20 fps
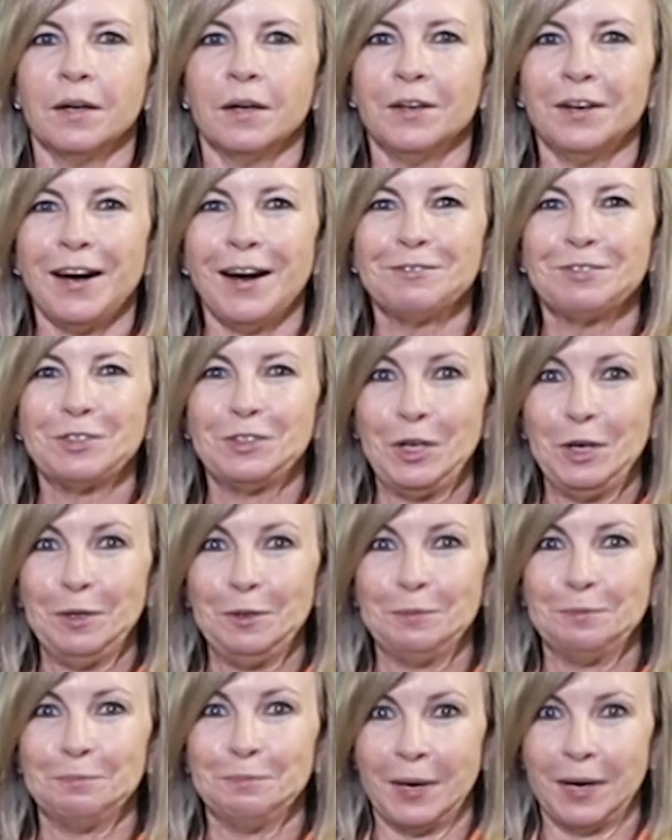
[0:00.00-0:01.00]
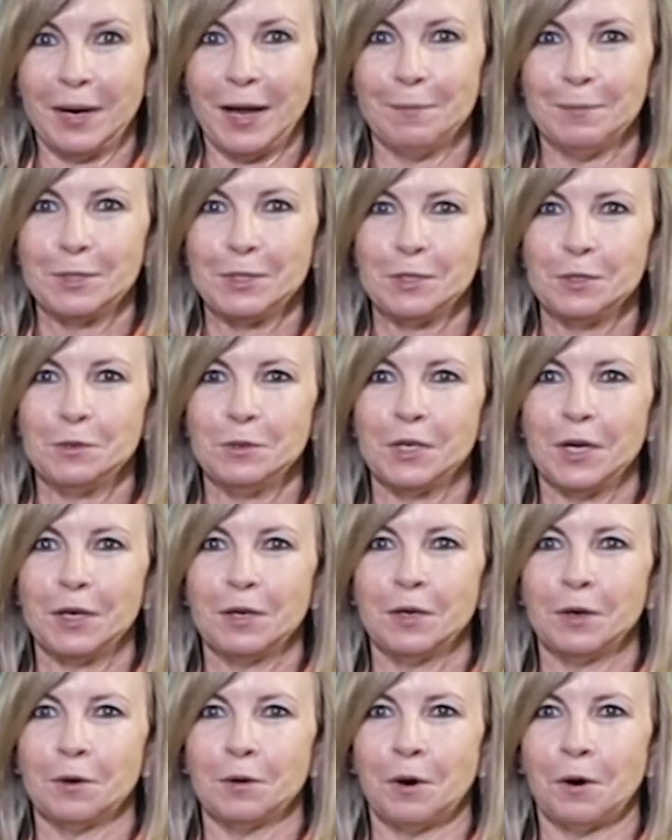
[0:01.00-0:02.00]
Good afternoon. My name is
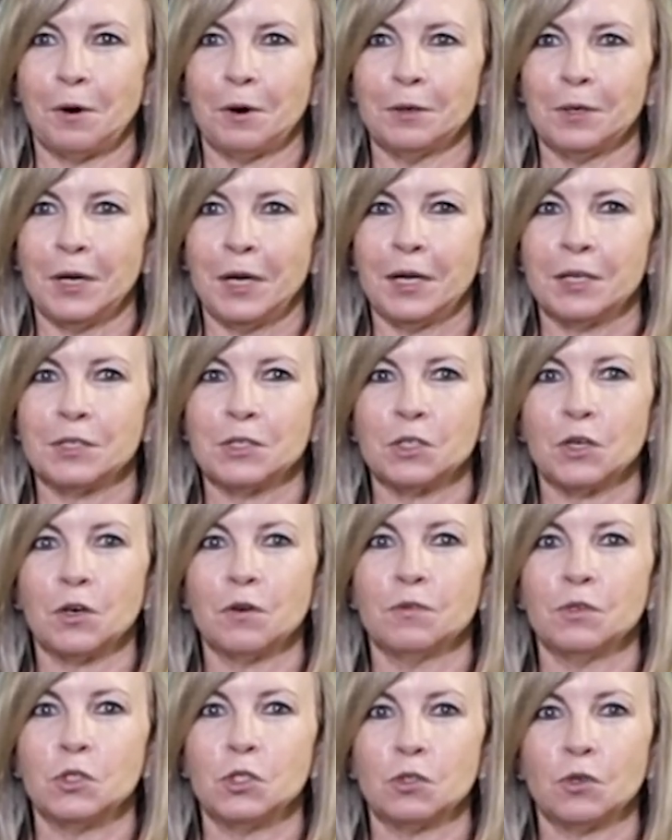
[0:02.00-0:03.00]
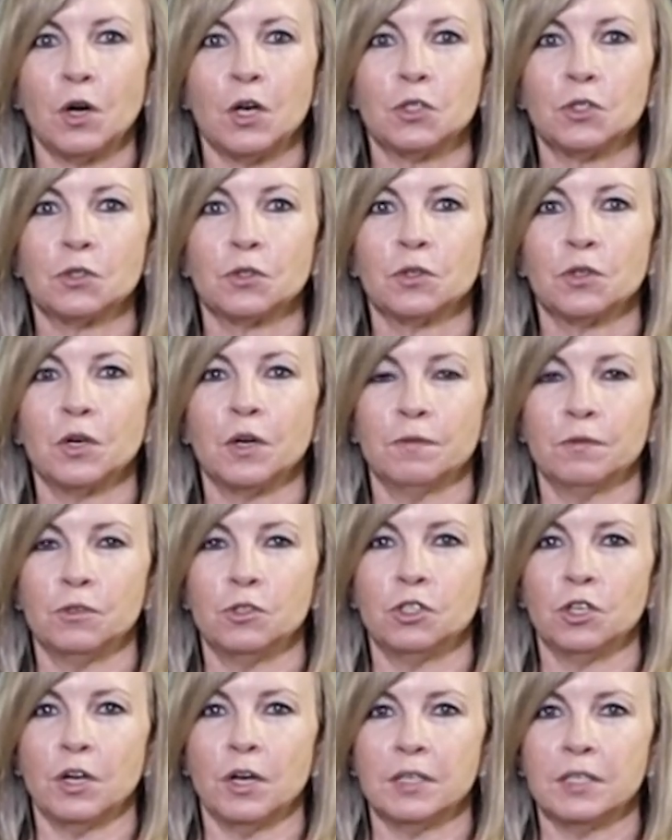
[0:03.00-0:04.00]
Suzanne Gearhart, and I serve as treasurer of the
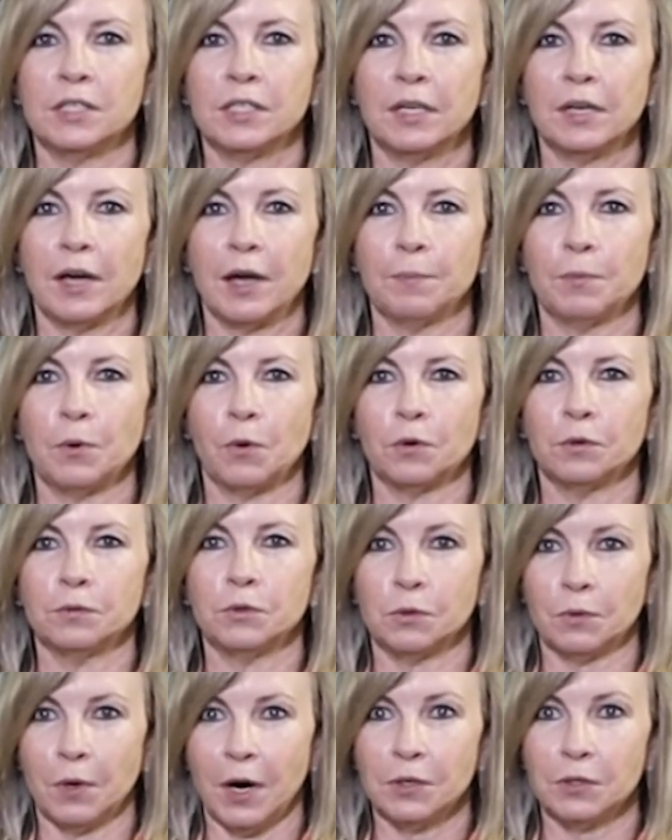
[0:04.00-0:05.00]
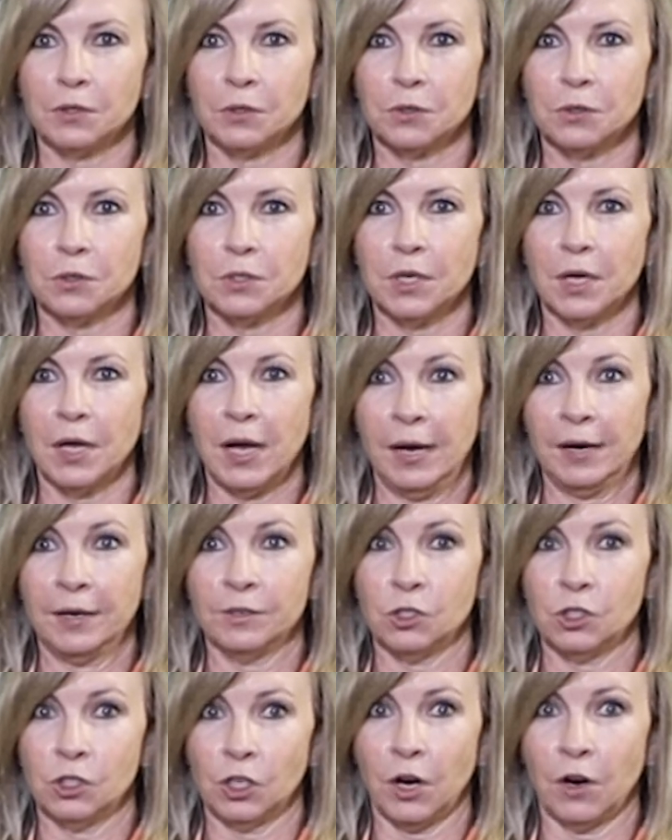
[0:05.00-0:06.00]
GHCA Board of Directors and
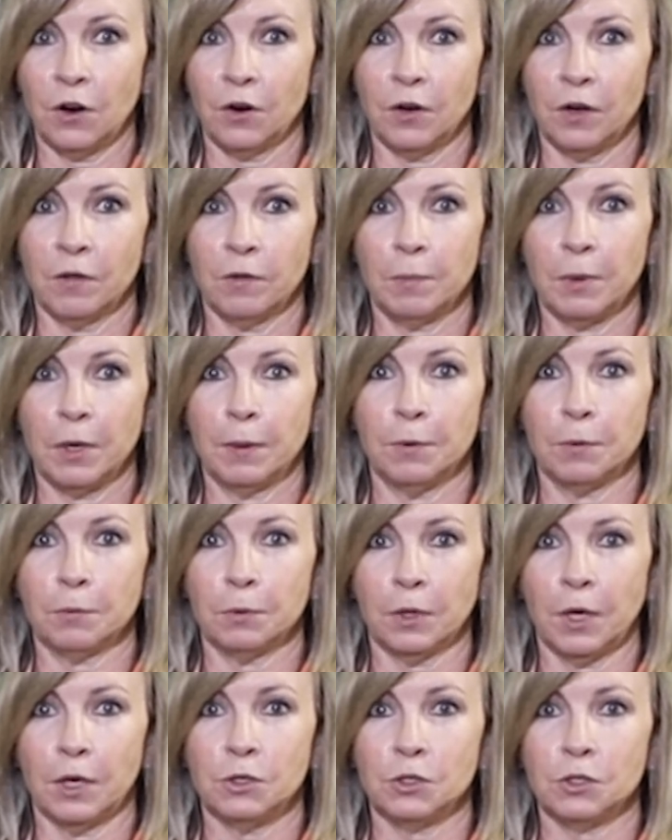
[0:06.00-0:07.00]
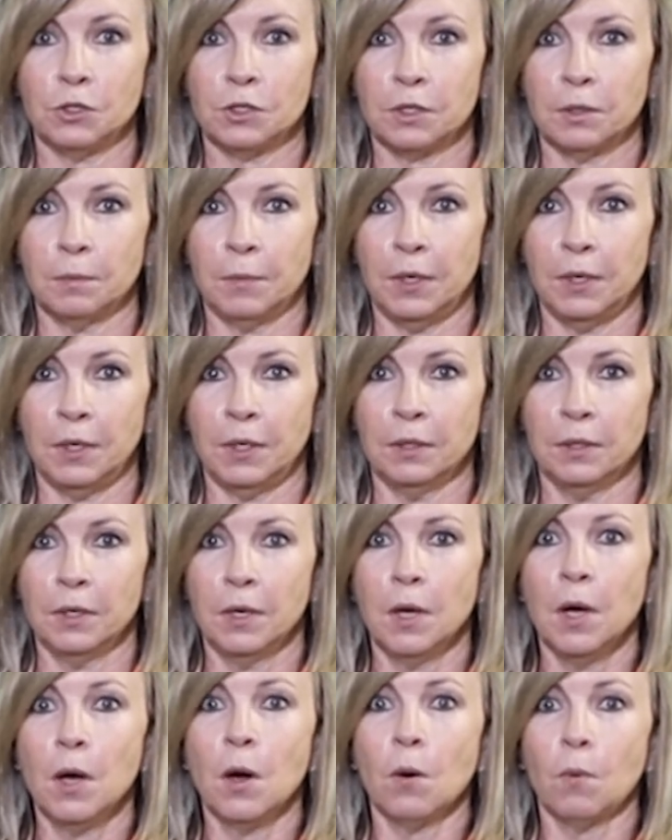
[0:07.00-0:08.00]
as chair of the Public Relations Committee.
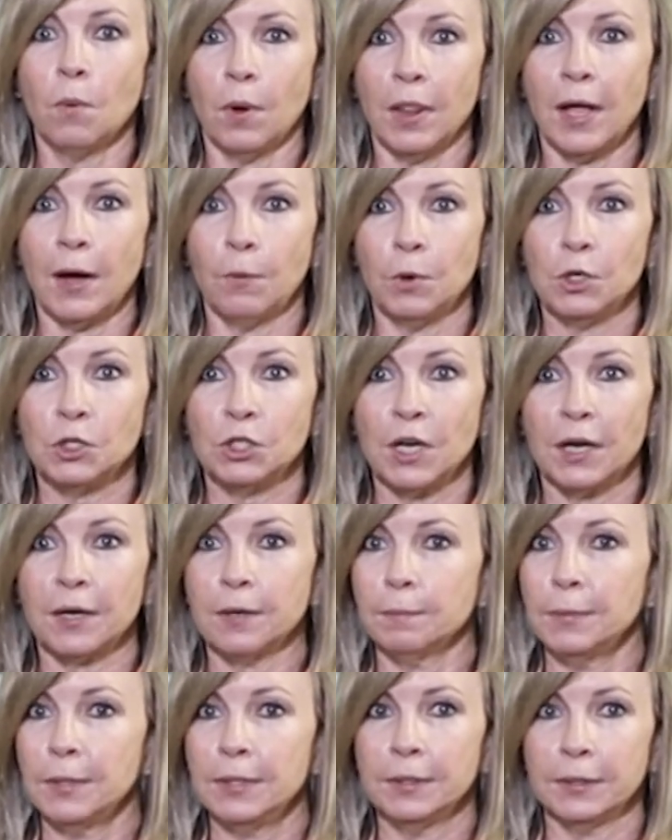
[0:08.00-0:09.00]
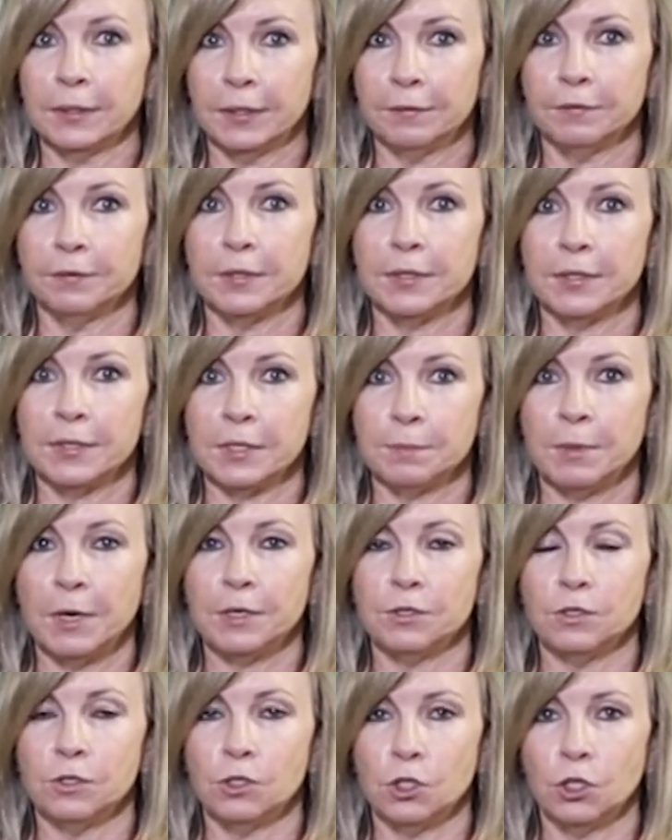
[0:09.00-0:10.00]
While I wish I could be delivering this
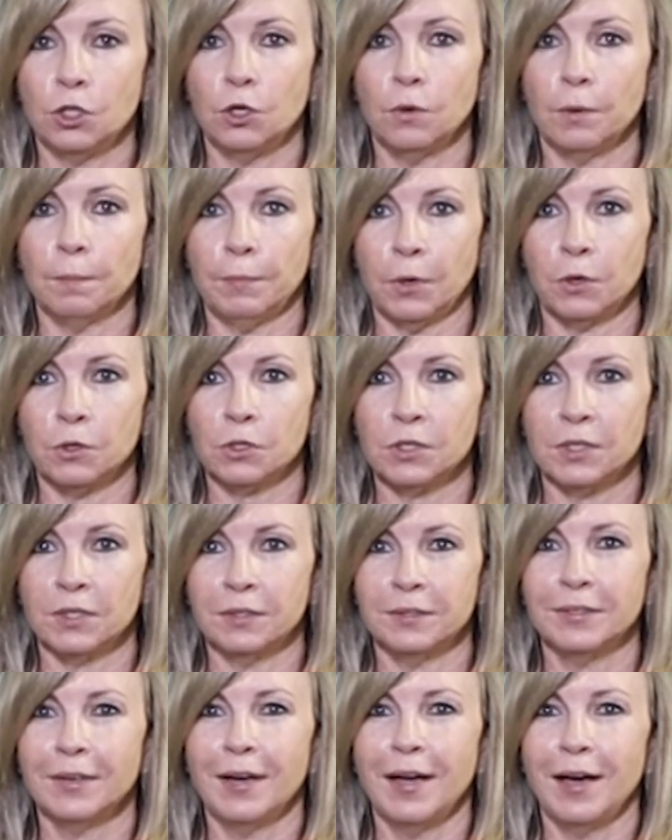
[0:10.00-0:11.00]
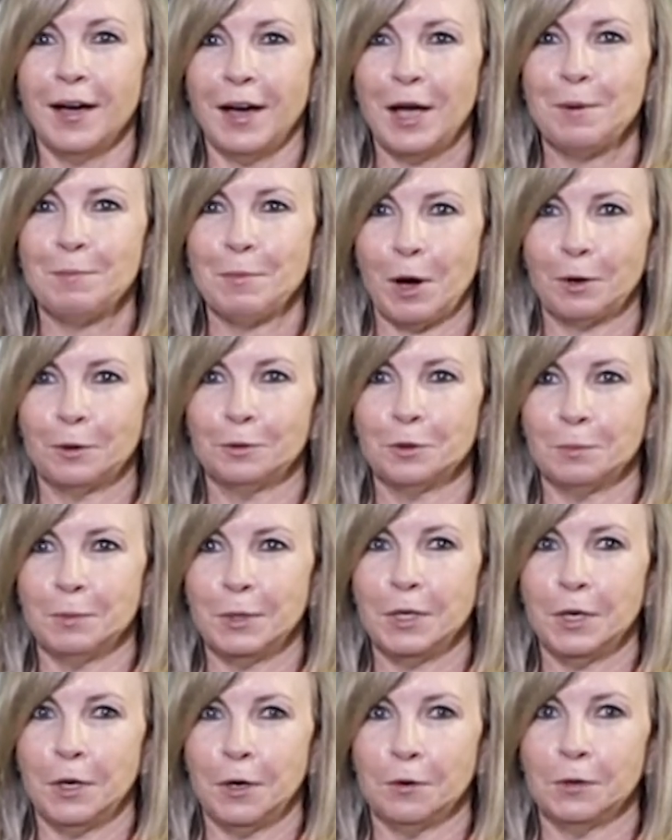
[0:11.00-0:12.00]
message to you in person, I am honored to
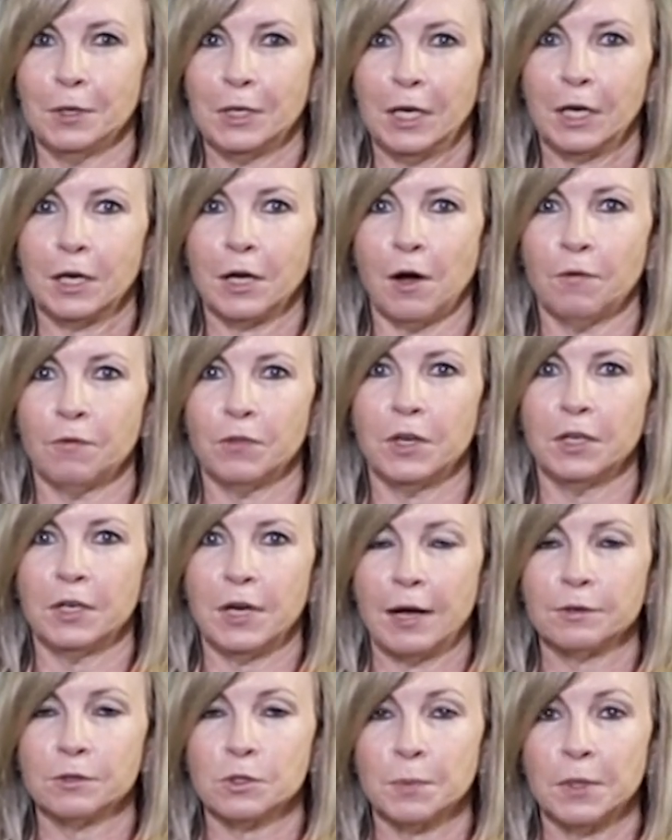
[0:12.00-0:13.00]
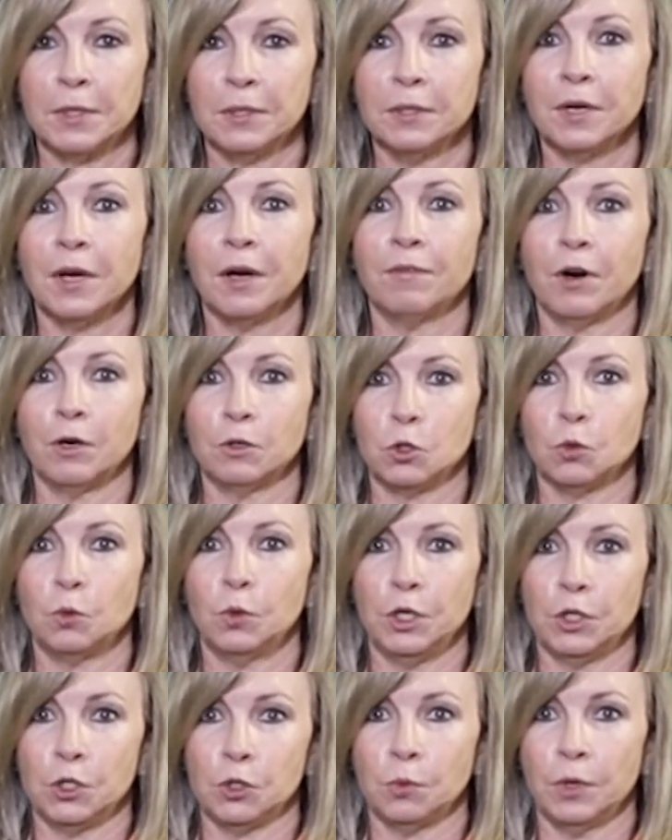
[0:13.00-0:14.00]
be here to kick off the announcement of our
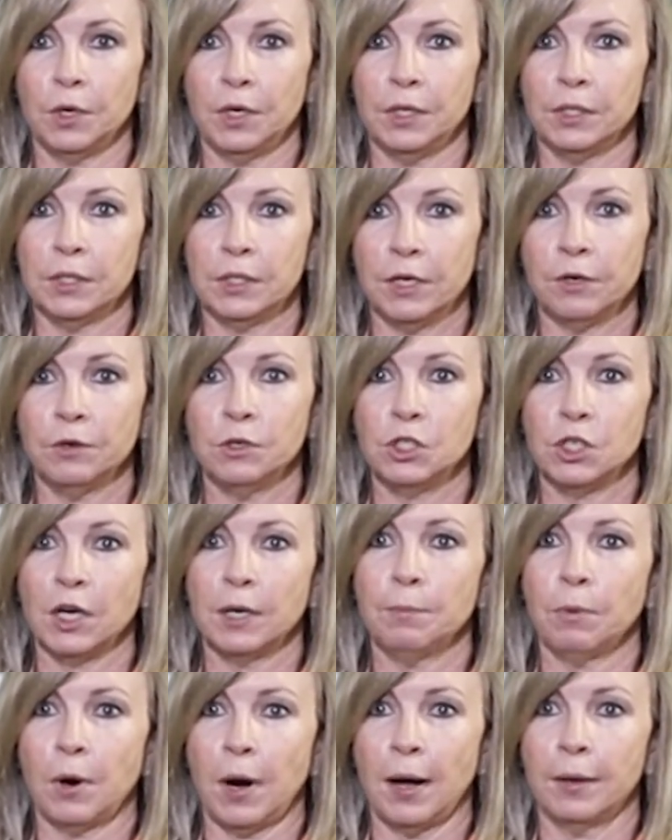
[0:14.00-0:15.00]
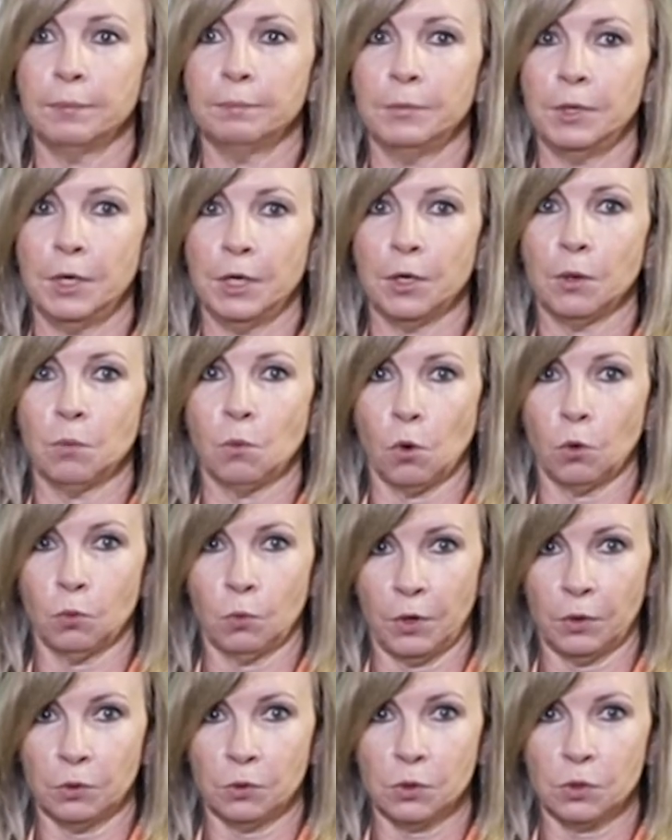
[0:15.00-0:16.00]
2020 Terry J. Bryant Media Award
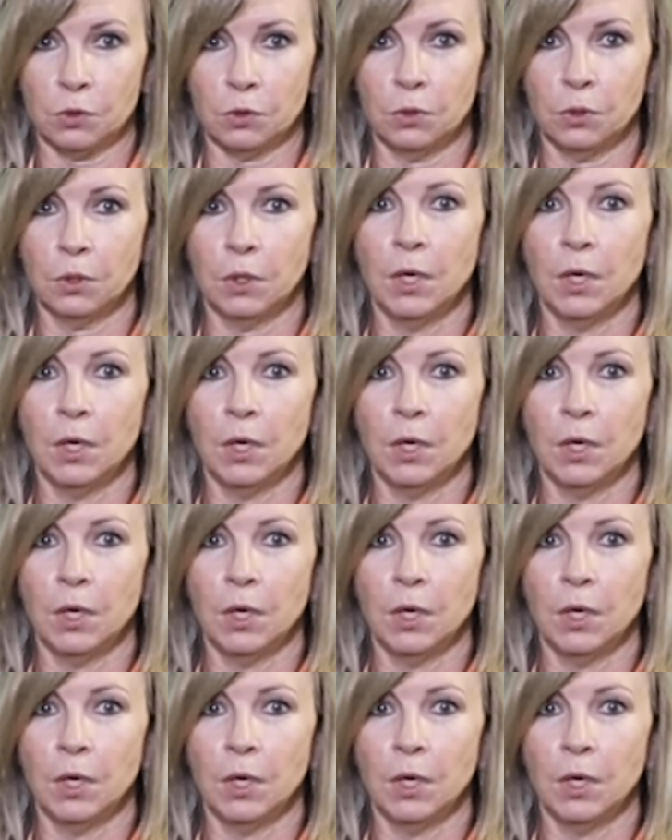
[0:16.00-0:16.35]
winners.